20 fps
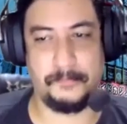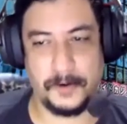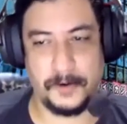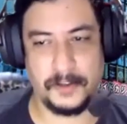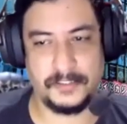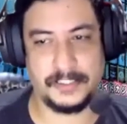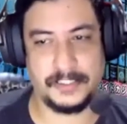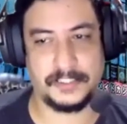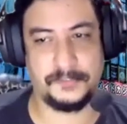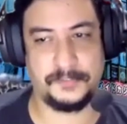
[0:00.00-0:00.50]

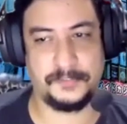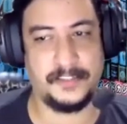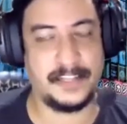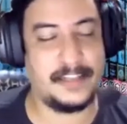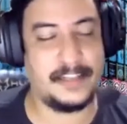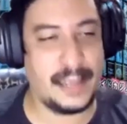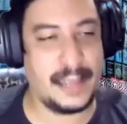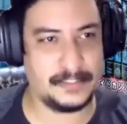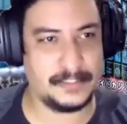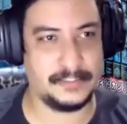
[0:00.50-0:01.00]
process for
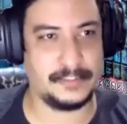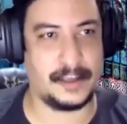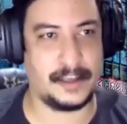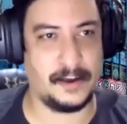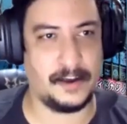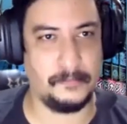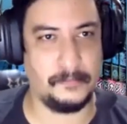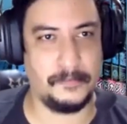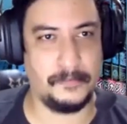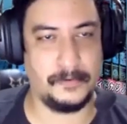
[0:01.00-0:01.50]
the next
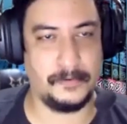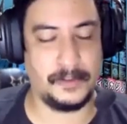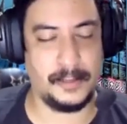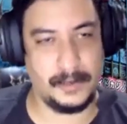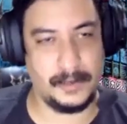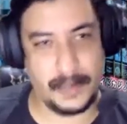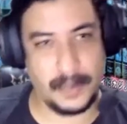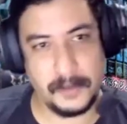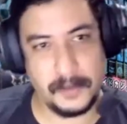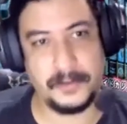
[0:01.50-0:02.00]
uh,
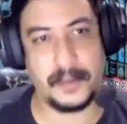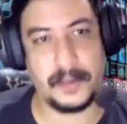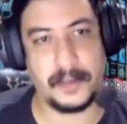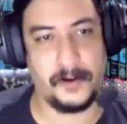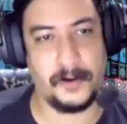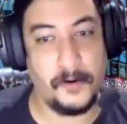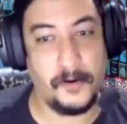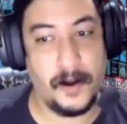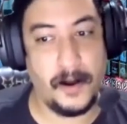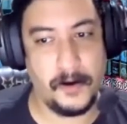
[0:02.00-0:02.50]
eh, Lacuna
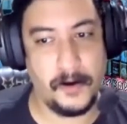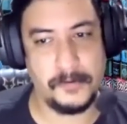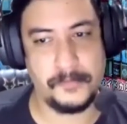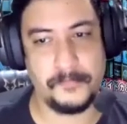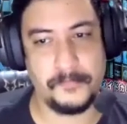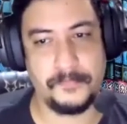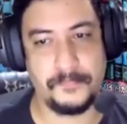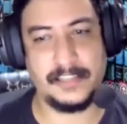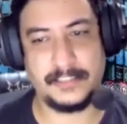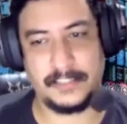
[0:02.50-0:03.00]
Coil
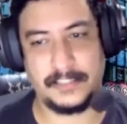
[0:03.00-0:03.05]
album.